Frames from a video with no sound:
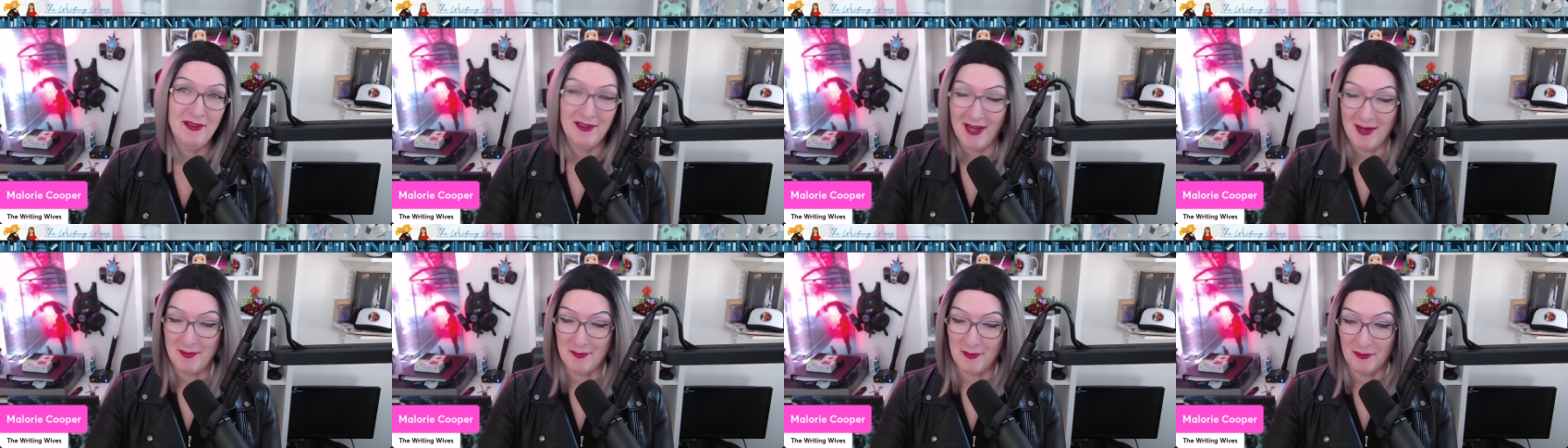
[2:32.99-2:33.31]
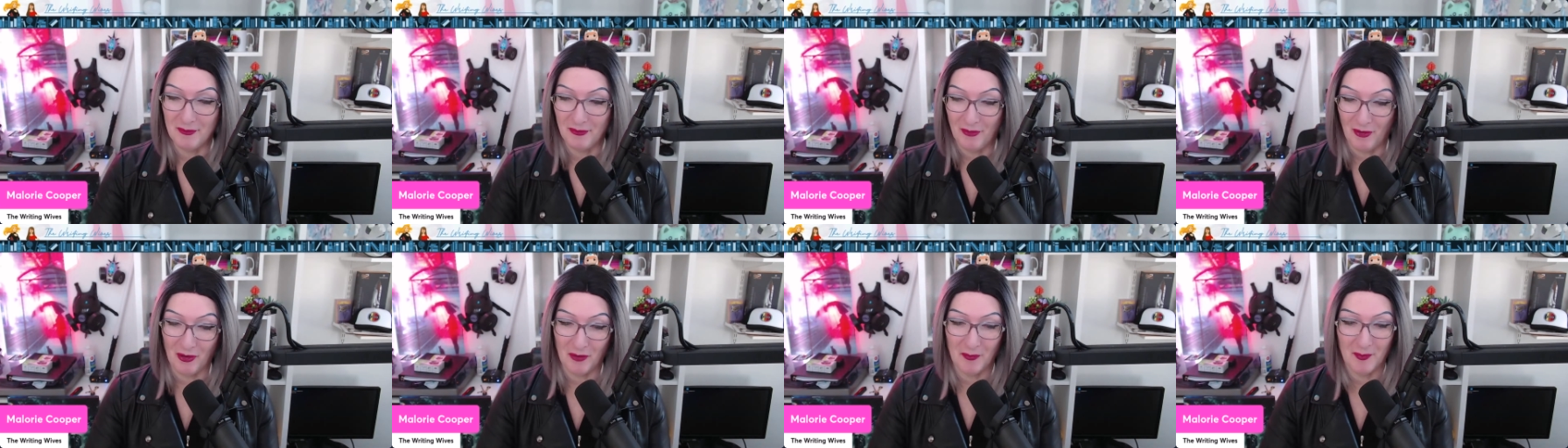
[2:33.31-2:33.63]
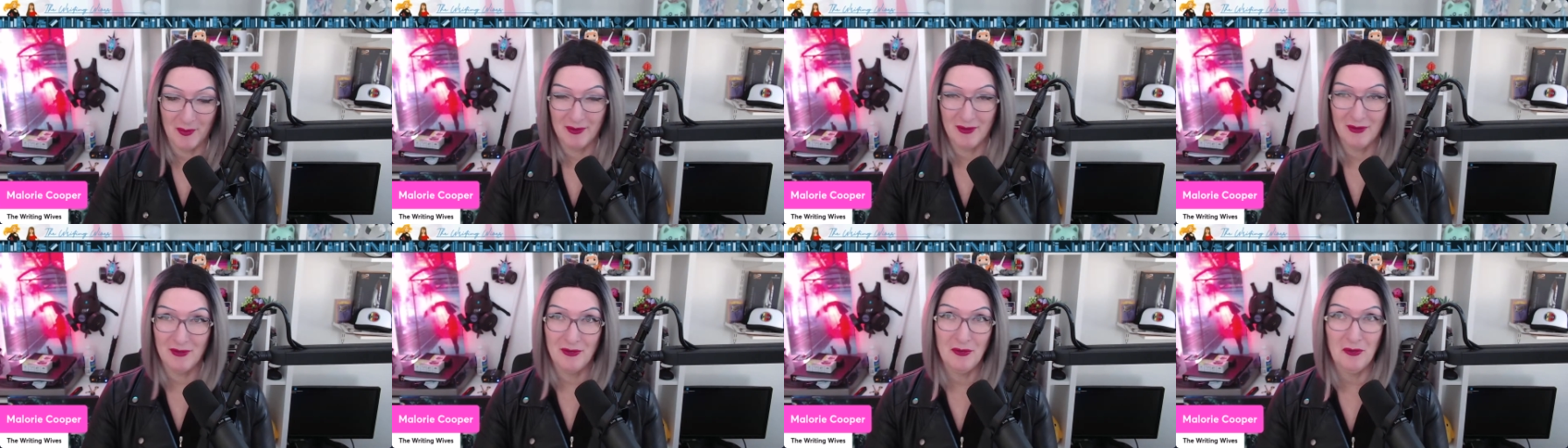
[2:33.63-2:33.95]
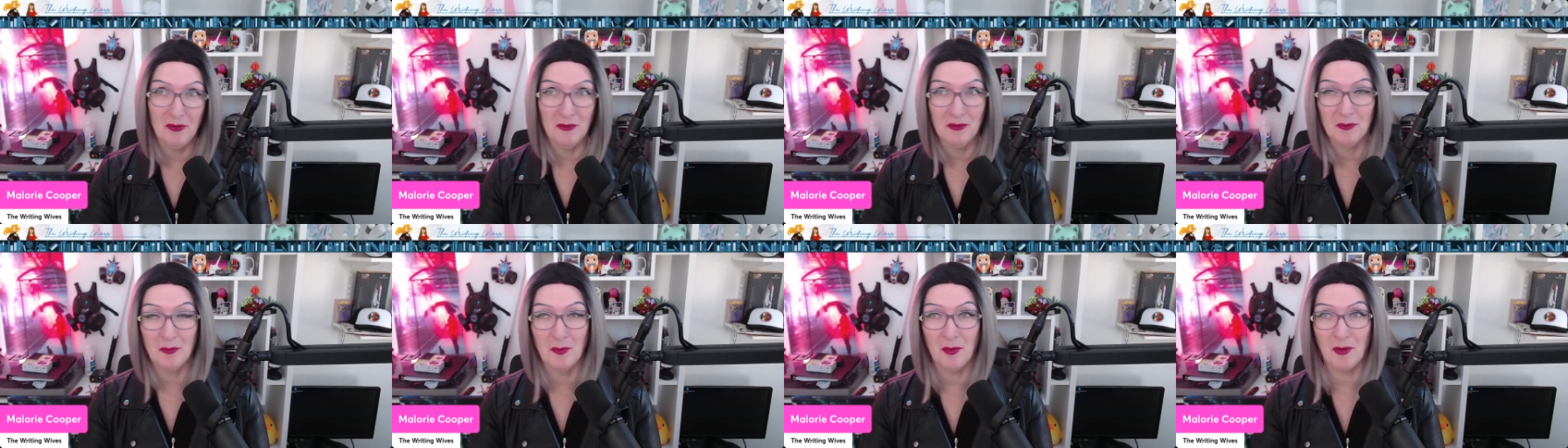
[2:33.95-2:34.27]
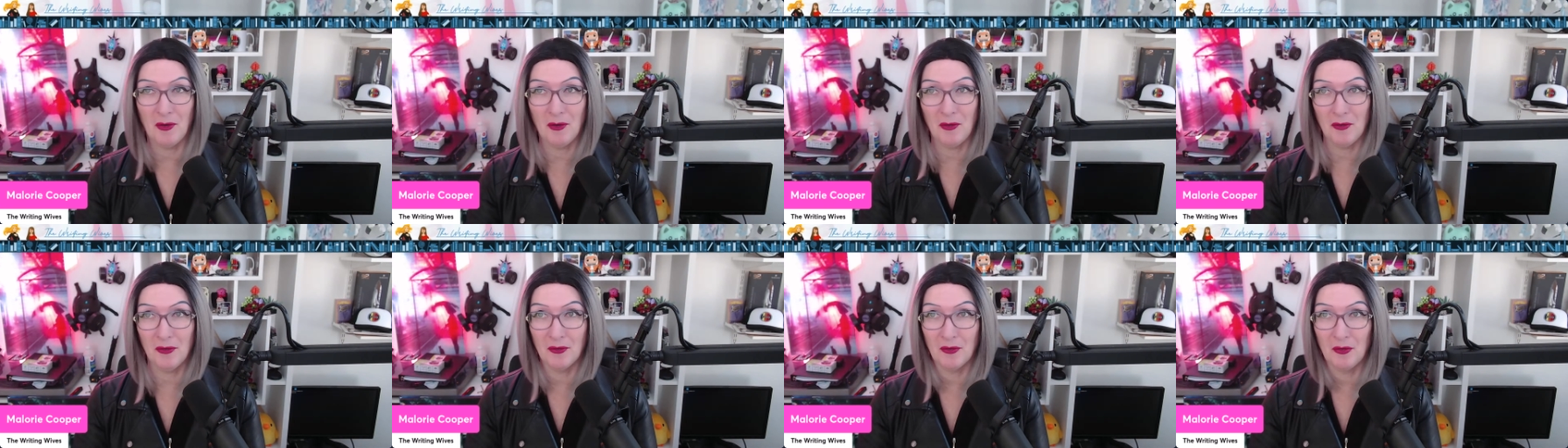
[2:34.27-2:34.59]
and I've been following the news about
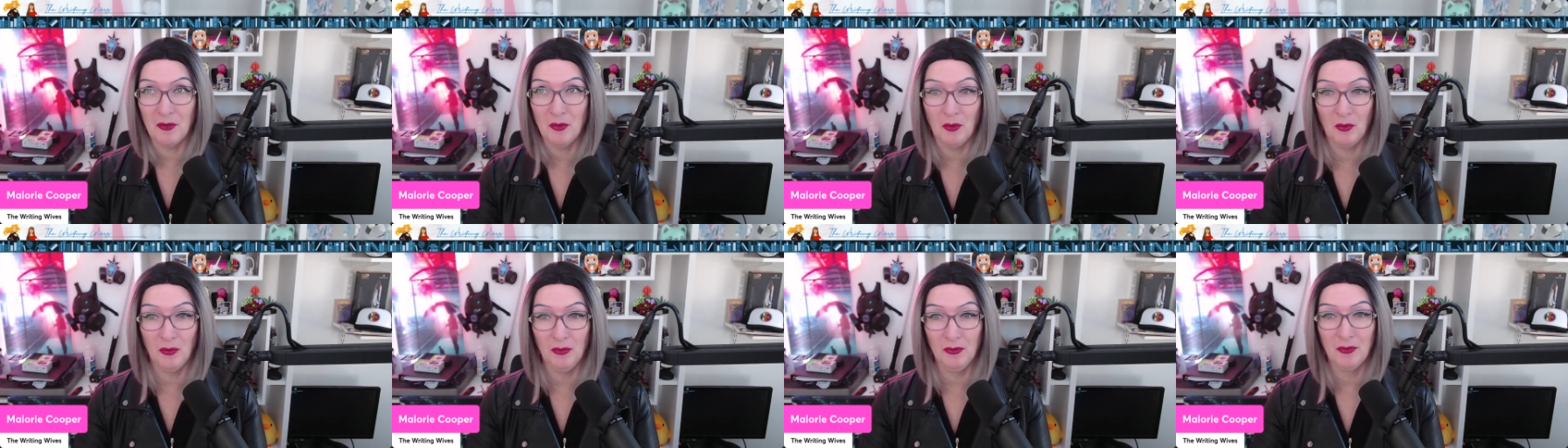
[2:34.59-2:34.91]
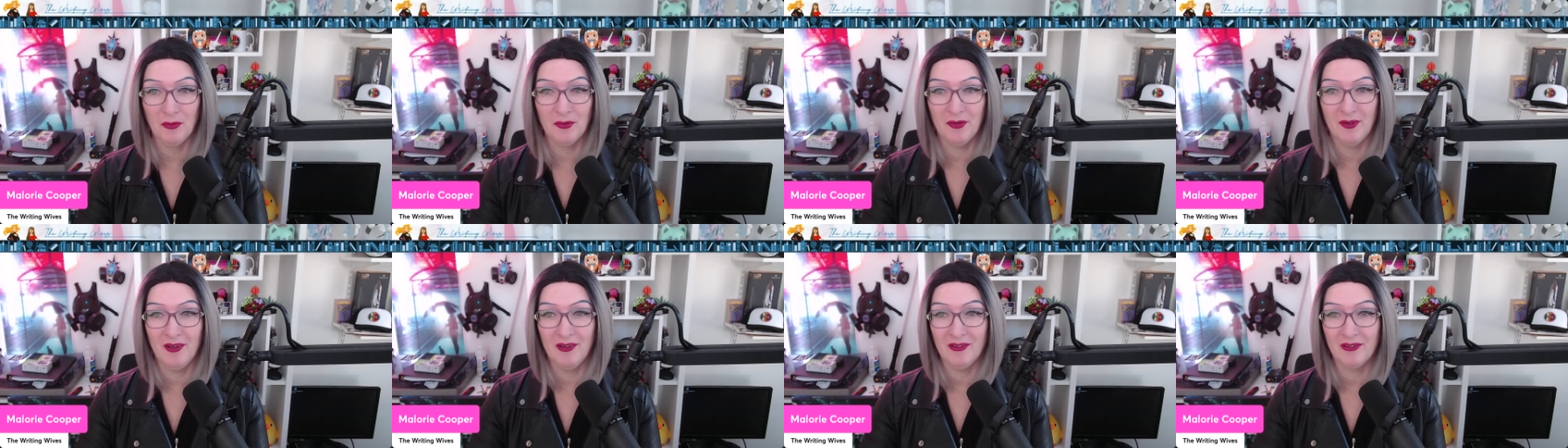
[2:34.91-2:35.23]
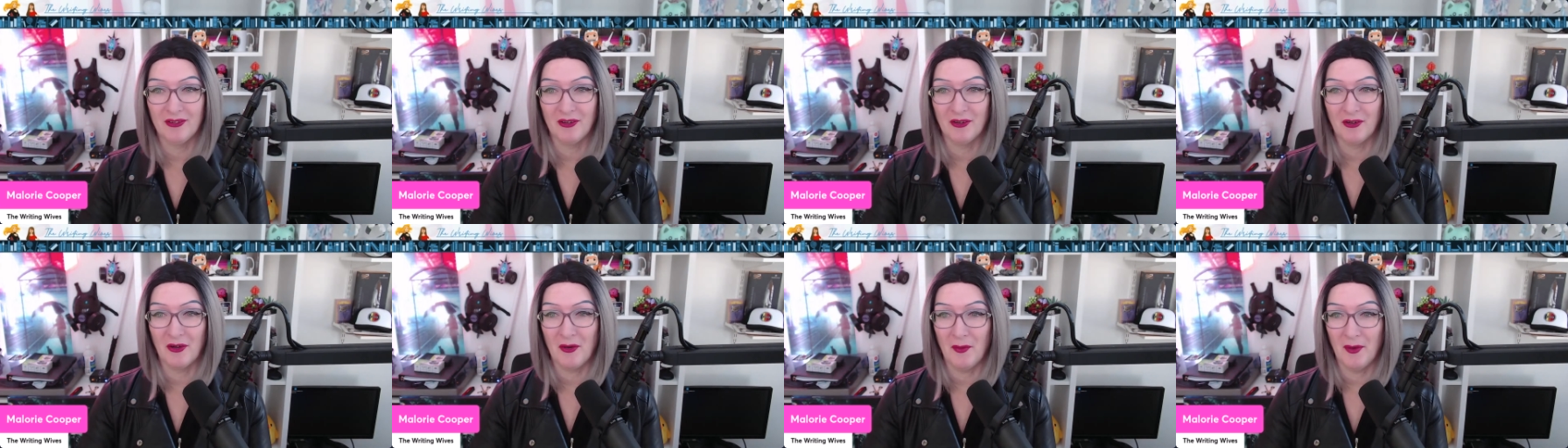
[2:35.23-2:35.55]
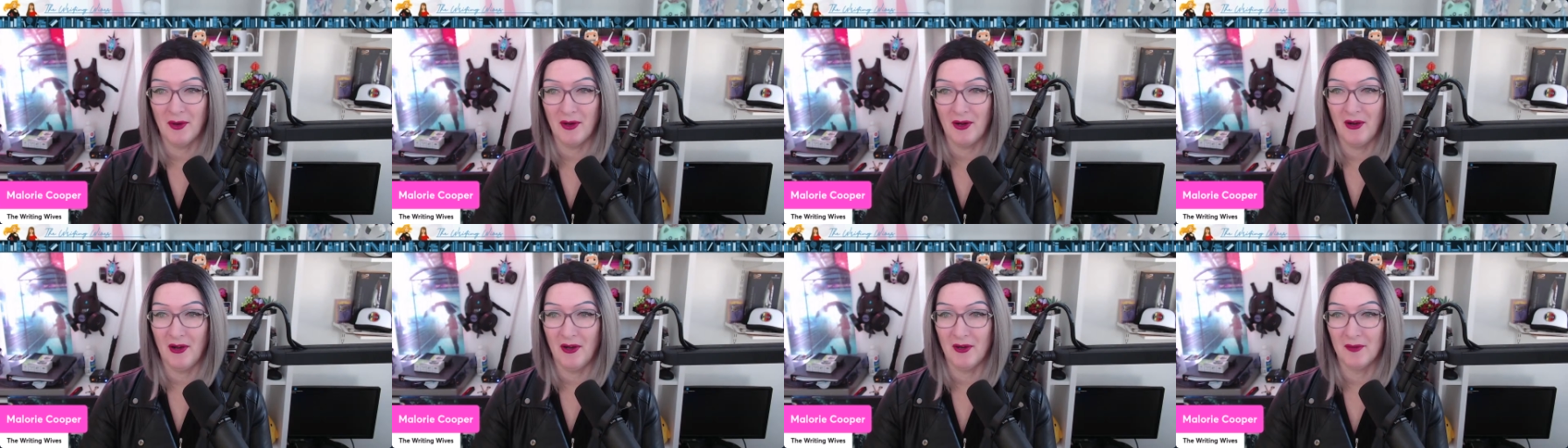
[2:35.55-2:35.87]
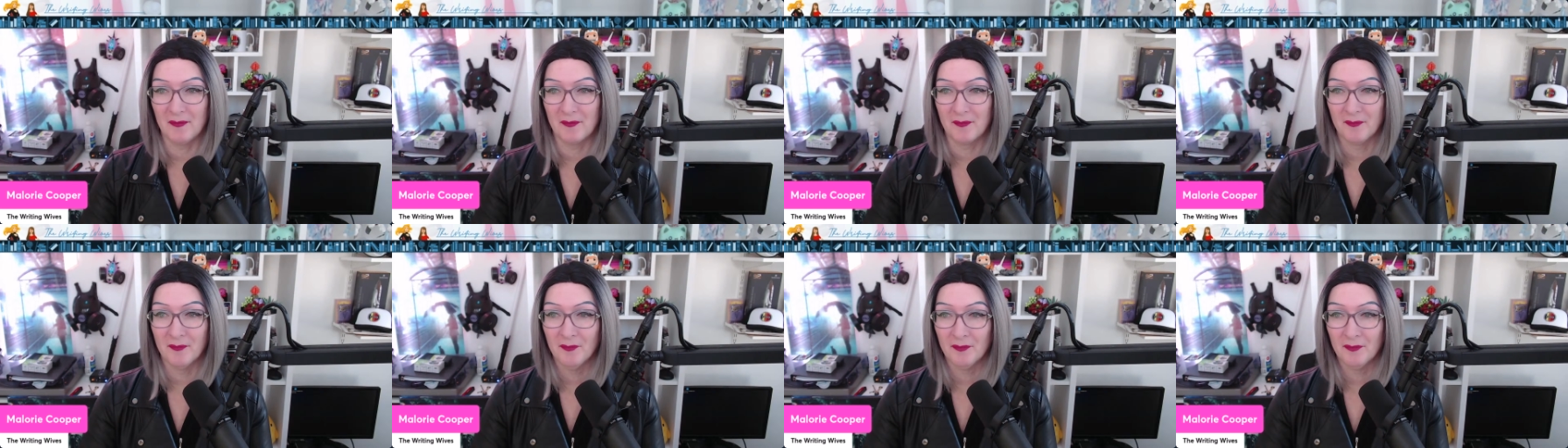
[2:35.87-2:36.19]
all the cool new things that are going on.